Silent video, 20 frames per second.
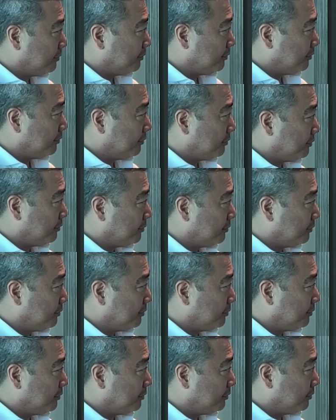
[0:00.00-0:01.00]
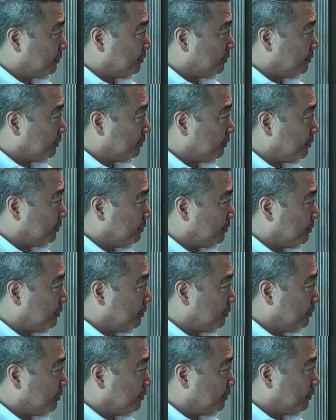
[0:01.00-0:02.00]

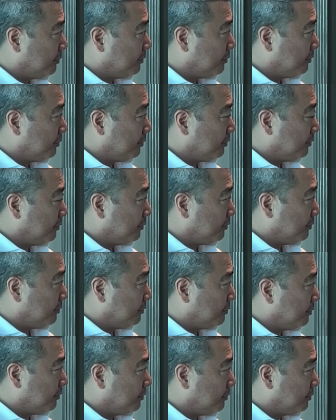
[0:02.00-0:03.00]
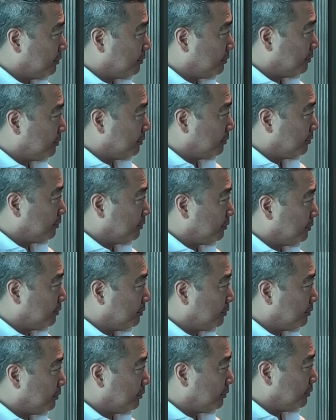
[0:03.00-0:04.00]

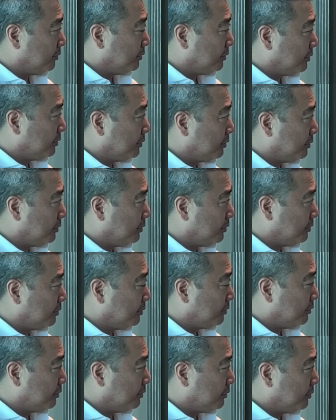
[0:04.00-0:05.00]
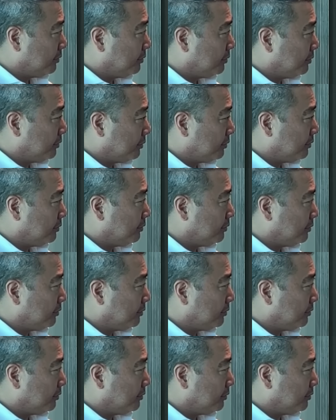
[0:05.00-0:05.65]
No words are spoken by the person on screen.